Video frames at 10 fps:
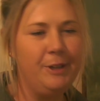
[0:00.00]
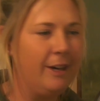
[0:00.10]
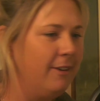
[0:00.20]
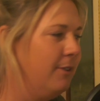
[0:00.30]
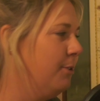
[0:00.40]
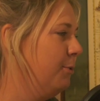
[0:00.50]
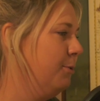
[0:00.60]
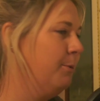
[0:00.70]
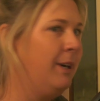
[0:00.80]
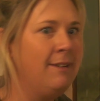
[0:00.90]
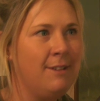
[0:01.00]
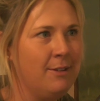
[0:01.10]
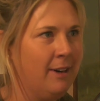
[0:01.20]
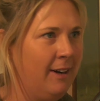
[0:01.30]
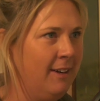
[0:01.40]
or young or whatever
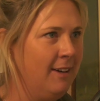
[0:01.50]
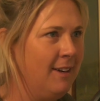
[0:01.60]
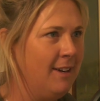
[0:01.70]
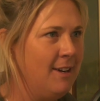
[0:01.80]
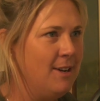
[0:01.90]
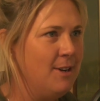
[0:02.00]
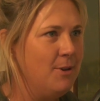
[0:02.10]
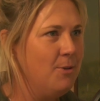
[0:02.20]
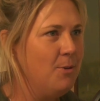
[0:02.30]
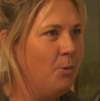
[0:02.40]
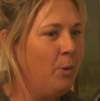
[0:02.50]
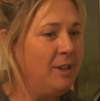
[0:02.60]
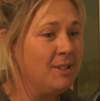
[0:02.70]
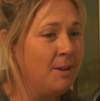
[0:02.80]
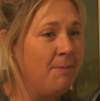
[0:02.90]
you are.
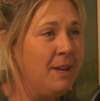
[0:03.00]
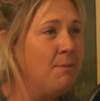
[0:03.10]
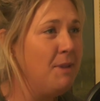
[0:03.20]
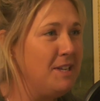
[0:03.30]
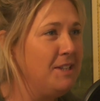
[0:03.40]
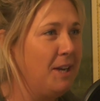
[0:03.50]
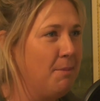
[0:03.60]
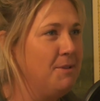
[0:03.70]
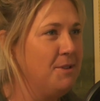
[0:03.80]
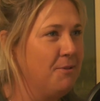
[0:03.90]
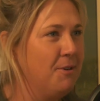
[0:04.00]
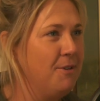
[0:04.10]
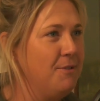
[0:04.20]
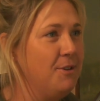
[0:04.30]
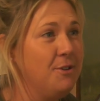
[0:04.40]
When something amazing happens in front
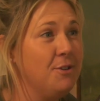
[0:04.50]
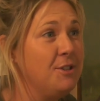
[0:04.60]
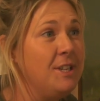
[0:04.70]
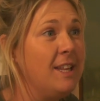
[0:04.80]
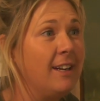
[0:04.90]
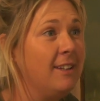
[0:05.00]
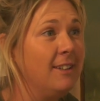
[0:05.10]
of you, you see that